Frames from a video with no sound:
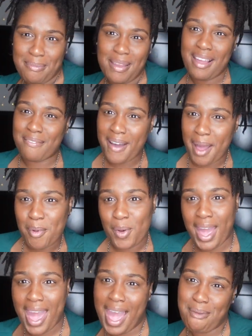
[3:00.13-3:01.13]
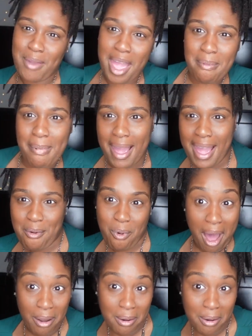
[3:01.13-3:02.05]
Okay, maybe. Wah,